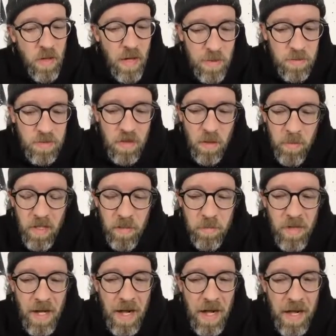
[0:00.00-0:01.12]
I was coming
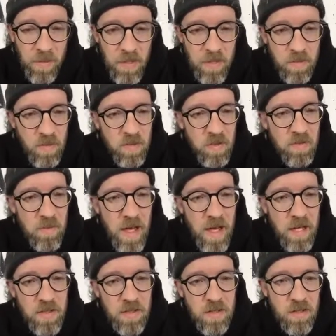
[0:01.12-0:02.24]
up, the highways were
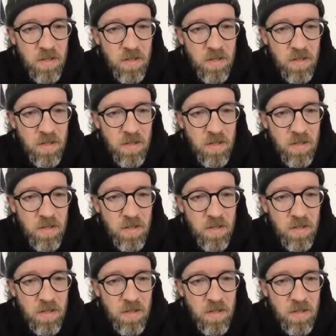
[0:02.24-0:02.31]
smashed,